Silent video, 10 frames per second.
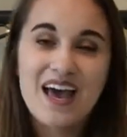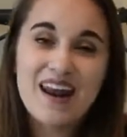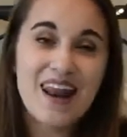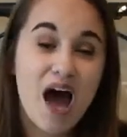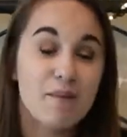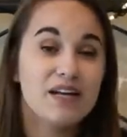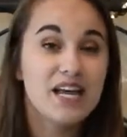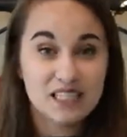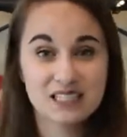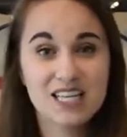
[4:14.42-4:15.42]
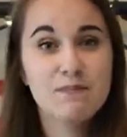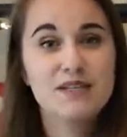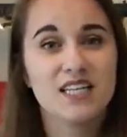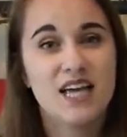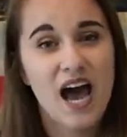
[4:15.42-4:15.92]
Now, my next tip
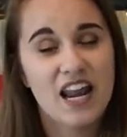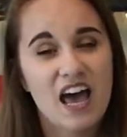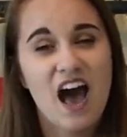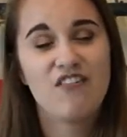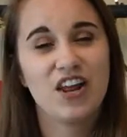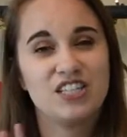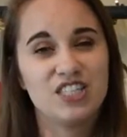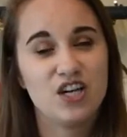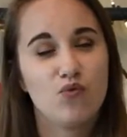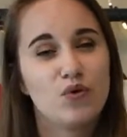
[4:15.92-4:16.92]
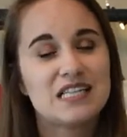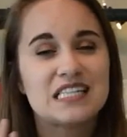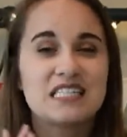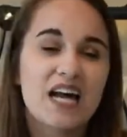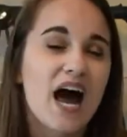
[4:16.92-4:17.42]
is to kind of have an idea of what
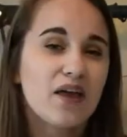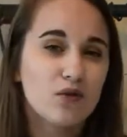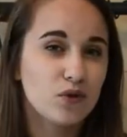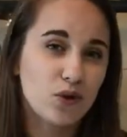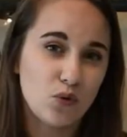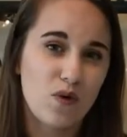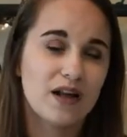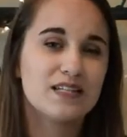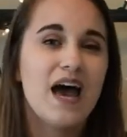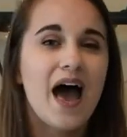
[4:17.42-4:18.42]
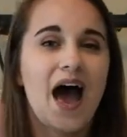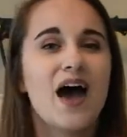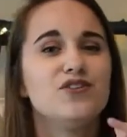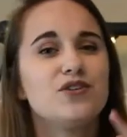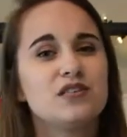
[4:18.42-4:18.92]
style you want.
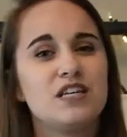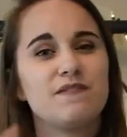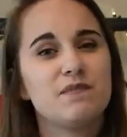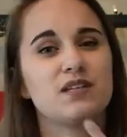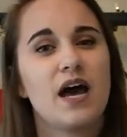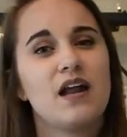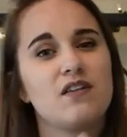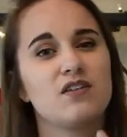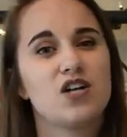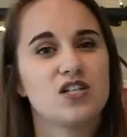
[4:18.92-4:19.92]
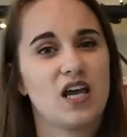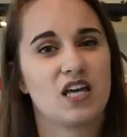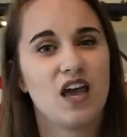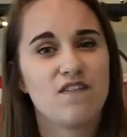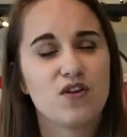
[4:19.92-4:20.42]
As you can see from kind of the dress I
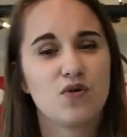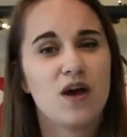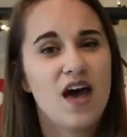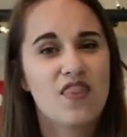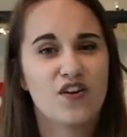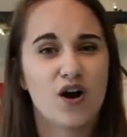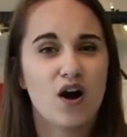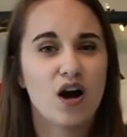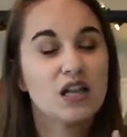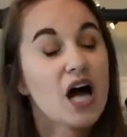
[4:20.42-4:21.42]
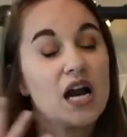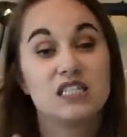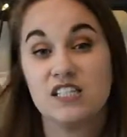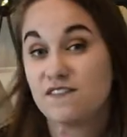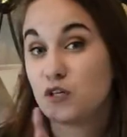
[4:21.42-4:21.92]
gave you, there are a lot
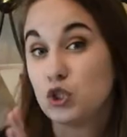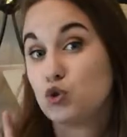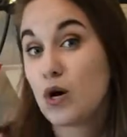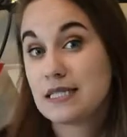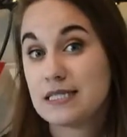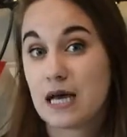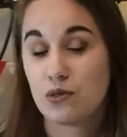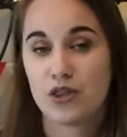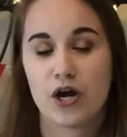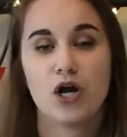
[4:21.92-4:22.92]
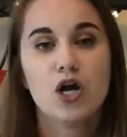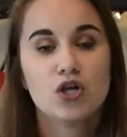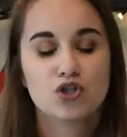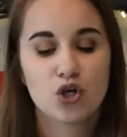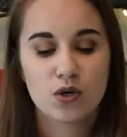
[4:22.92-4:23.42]
of different dresses out there.
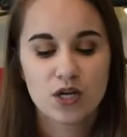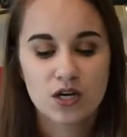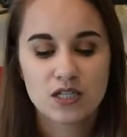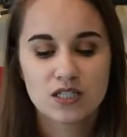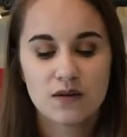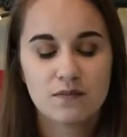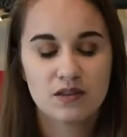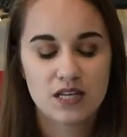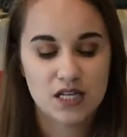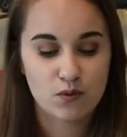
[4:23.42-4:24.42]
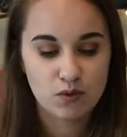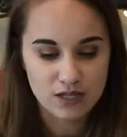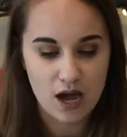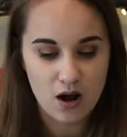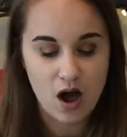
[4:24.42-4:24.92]
So here are some things I wrote
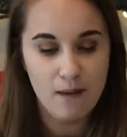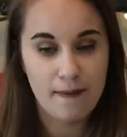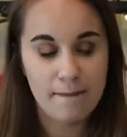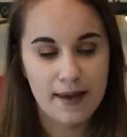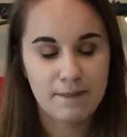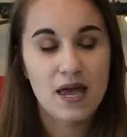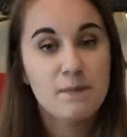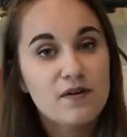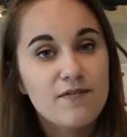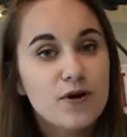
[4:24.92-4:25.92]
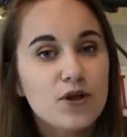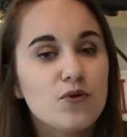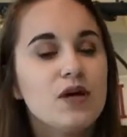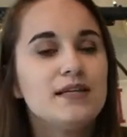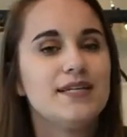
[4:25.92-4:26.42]
down on my paper for you
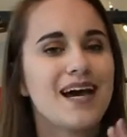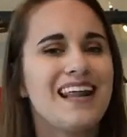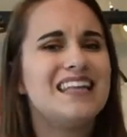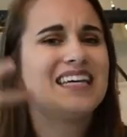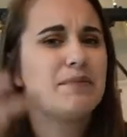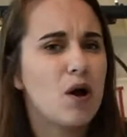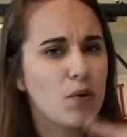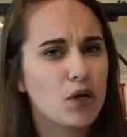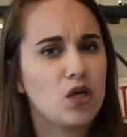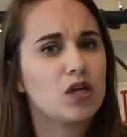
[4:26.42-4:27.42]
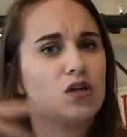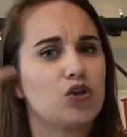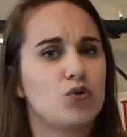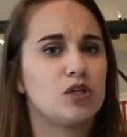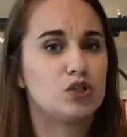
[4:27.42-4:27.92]
to kind of think about when you're looking
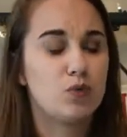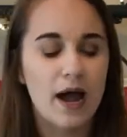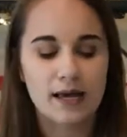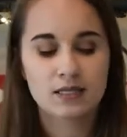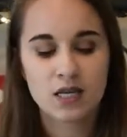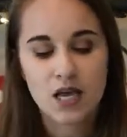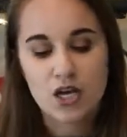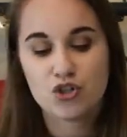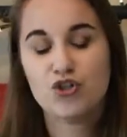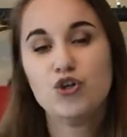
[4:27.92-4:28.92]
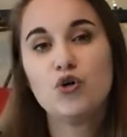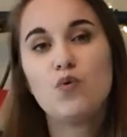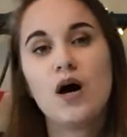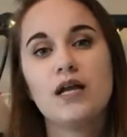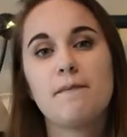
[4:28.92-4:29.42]
through a dress. Do you
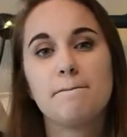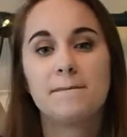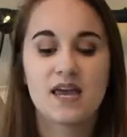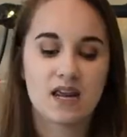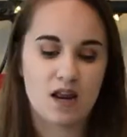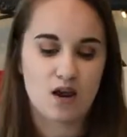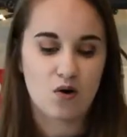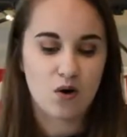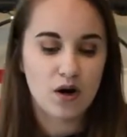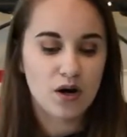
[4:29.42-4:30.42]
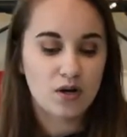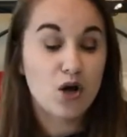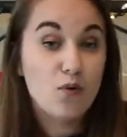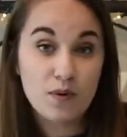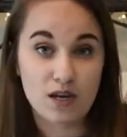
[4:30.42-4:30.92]
want beading or
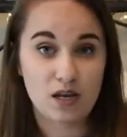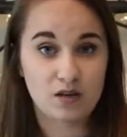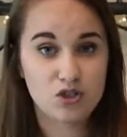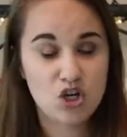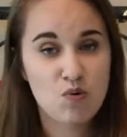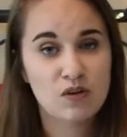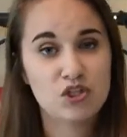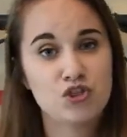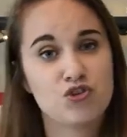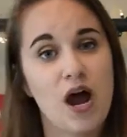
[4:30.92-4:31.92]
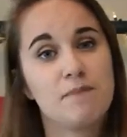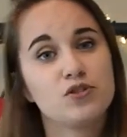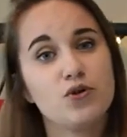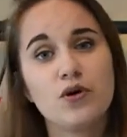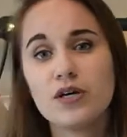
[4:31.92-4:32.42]
no beading? Do you want
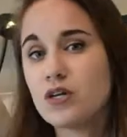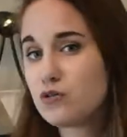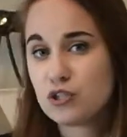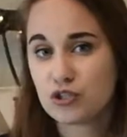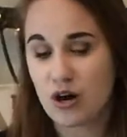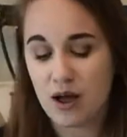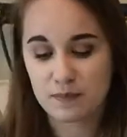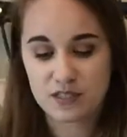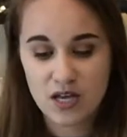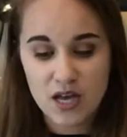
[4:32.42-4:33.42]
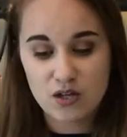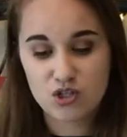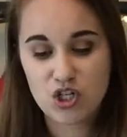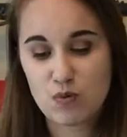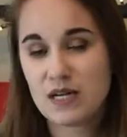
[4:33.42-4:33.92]
straps or no straps?
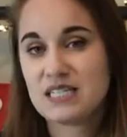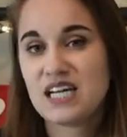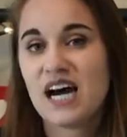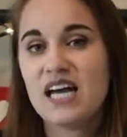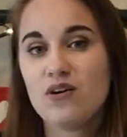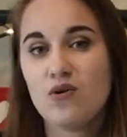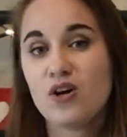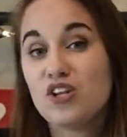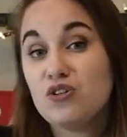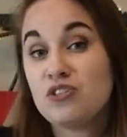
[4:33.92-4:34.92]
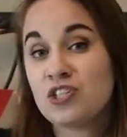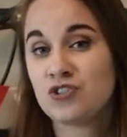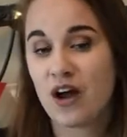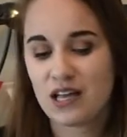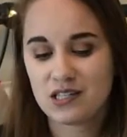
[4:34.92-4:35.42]
Do you want tight or loose
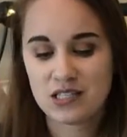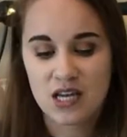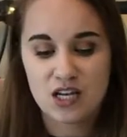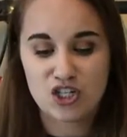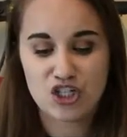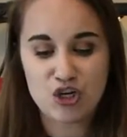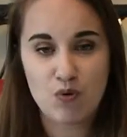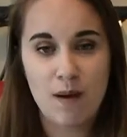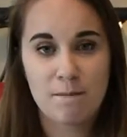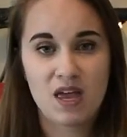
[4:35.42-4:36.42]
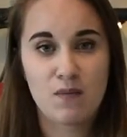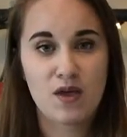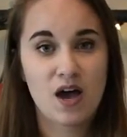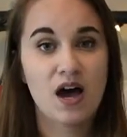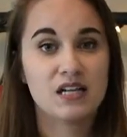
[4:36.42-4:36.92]
dress? Do you want
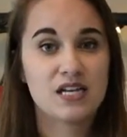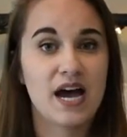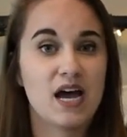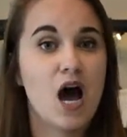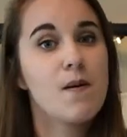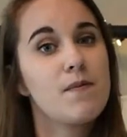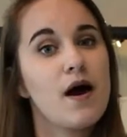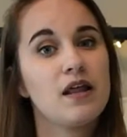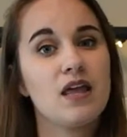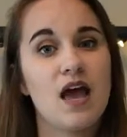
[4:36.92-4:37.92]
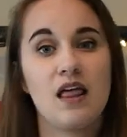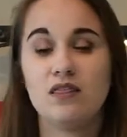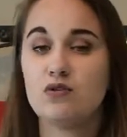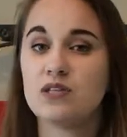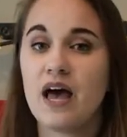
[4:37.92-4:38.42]
maybe a tight upper body
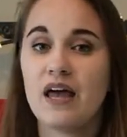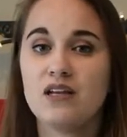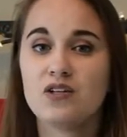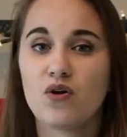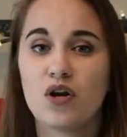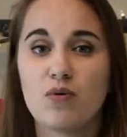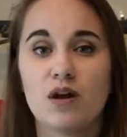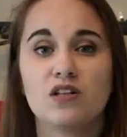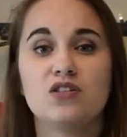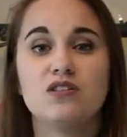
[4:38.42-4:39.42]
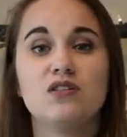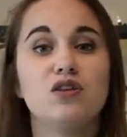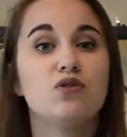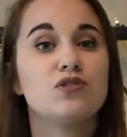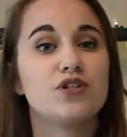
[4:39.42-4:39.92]
and loose end, or do you want
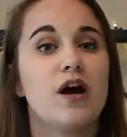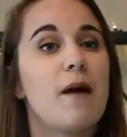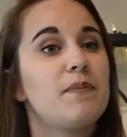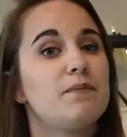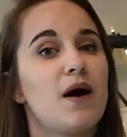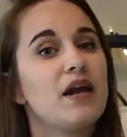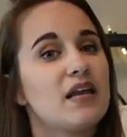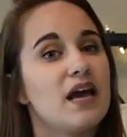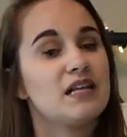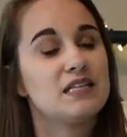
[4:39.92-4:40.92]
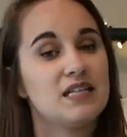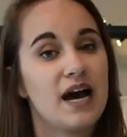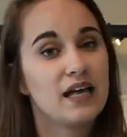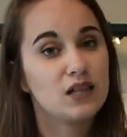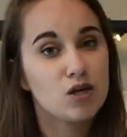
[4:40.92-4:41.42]
a looser upper body and
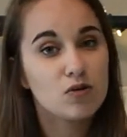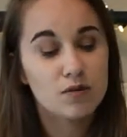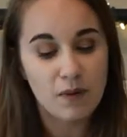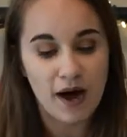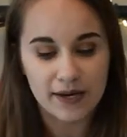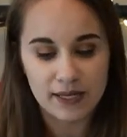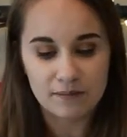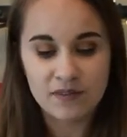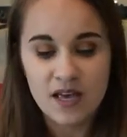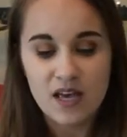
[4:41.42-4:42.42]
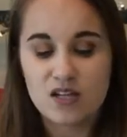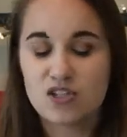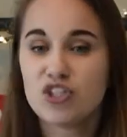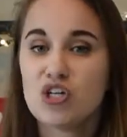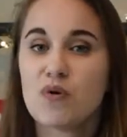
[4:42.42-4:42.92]
tight lower body?
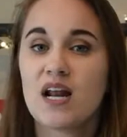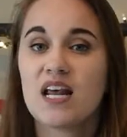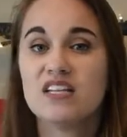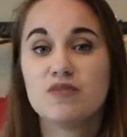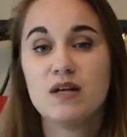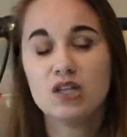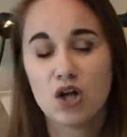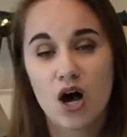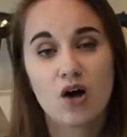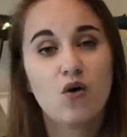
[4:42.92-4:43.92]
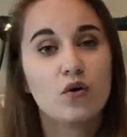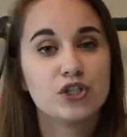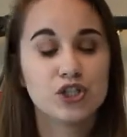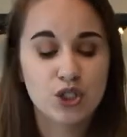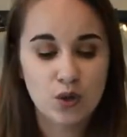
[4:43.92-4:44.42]
Do you want it to be long or
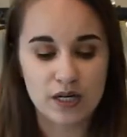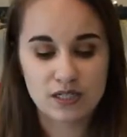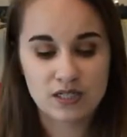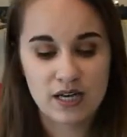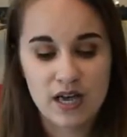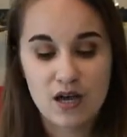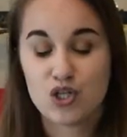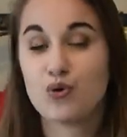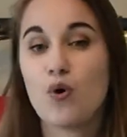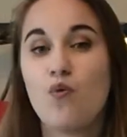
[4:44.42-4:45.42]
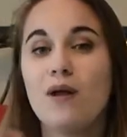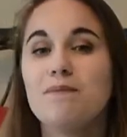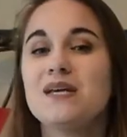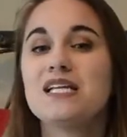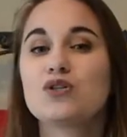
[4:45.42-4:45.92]
short? Do you want
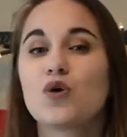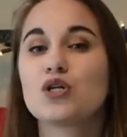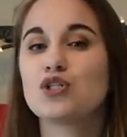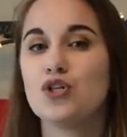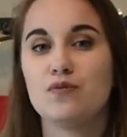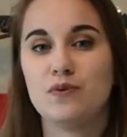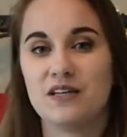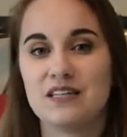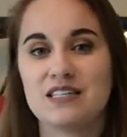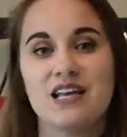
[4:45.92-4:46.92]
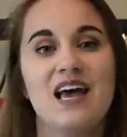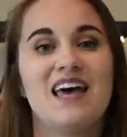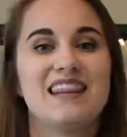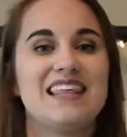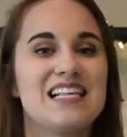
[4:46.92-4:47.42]
1-piece or 2-piece?
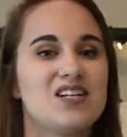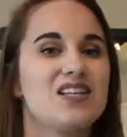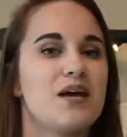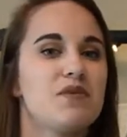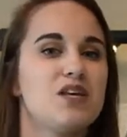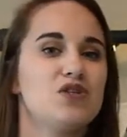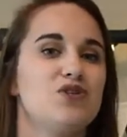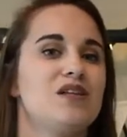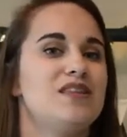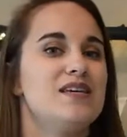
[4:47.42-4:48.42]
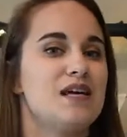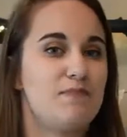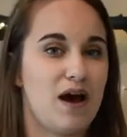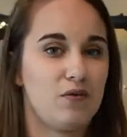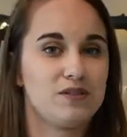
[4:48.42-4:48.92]
These are the type of things you need to think
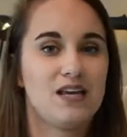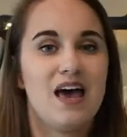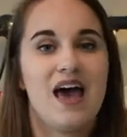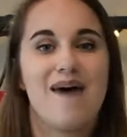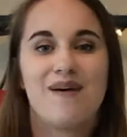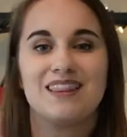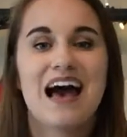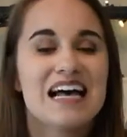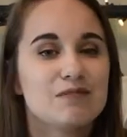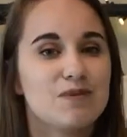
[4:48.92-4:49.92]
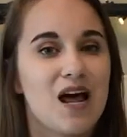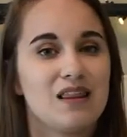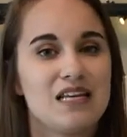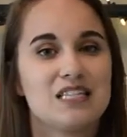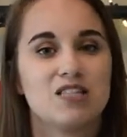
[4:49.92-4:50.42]
about. And then last but not
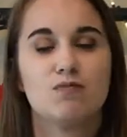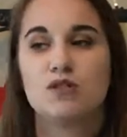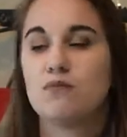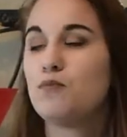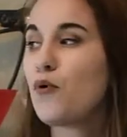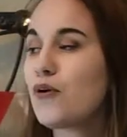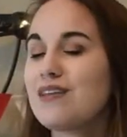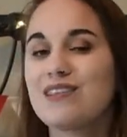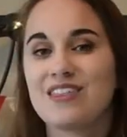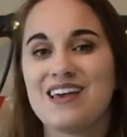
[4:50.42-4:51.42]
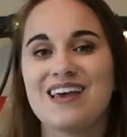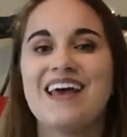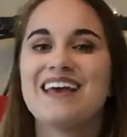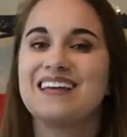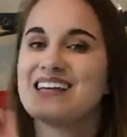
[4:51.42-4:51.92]
least, the most important thing,
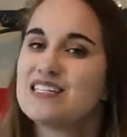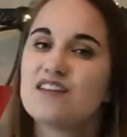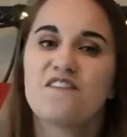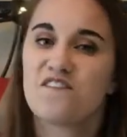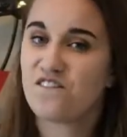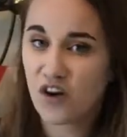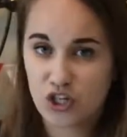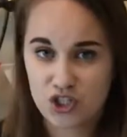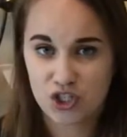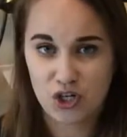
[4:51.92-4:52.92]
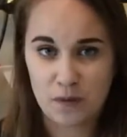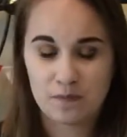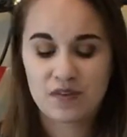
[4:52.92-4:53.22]
is it functional?